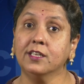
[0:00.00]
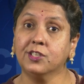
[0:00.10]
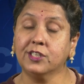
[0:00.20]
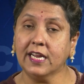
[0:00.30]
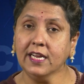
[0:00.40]

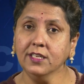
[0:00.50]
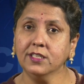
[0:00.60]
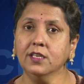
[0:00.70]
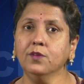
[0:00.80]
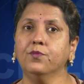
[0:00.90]
change
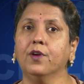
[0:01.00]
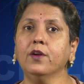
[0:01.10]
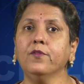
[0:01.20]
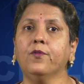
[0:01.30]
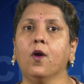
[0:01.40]
in
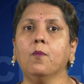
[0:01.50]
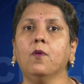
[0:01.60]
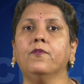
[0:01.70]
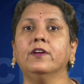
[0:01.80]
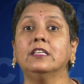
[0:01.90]
one form
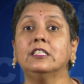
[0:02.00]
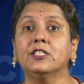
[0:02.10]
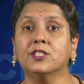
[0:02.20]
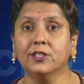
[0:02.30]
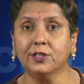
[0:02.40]
of an
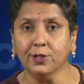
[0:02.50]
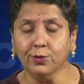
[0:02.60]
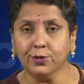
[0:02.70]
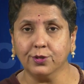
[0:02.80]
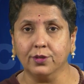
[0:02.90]

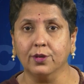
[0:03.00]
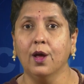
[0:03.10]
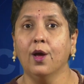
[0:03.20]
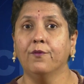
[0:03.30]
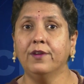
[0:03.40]
institution
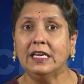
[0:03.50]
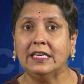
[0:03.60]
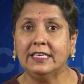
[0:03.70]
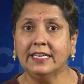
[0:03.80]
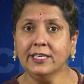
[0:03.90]
will
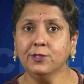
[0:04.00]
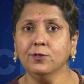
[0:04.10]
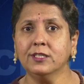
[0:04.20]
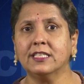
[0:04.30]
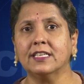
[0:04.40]
lead
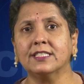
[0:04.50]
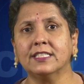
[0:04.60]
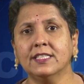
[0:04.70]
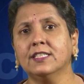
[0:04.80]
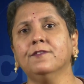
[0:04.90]
to
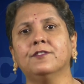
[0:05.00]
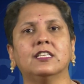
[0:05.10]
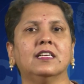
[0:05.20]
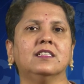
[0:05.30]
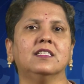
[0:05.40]
successive
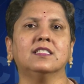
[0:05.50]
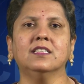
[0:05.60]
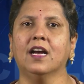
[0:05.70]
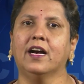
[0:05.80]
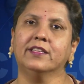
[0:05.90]
changes
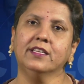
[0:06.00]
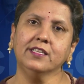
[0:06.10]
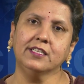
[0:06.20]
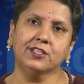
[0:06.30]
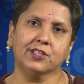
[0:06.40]
in other
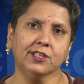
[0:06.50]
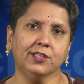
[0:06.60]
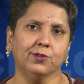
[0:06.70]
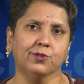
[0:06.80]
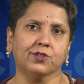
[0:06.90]

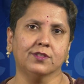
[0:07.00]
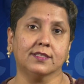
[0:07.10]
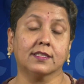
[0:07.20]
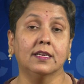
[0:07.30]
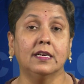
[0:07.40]

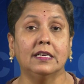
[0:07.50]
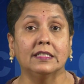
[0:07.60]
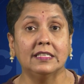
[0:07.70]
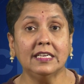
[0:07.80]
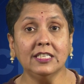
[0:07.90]
institutions.
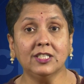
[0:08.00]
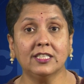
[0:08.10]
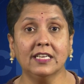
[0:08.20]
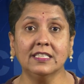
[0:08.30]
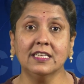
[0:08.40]
These
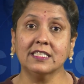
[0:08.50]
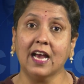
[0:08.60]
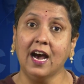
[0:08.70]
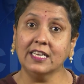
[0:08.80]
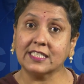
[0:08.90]
changes
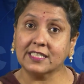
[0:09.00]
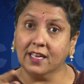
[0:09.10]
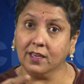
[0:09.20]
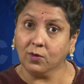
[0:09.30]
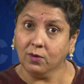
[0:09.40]
are
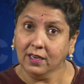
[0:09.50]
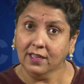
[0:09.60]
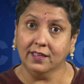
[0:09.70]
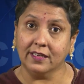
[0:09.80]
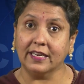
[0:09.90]

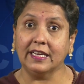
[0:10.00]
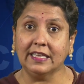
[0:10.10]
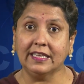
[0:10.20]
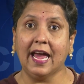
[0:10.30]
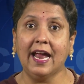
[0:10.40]
circular
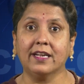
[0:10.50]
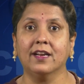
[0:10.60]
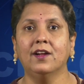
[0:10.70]
in that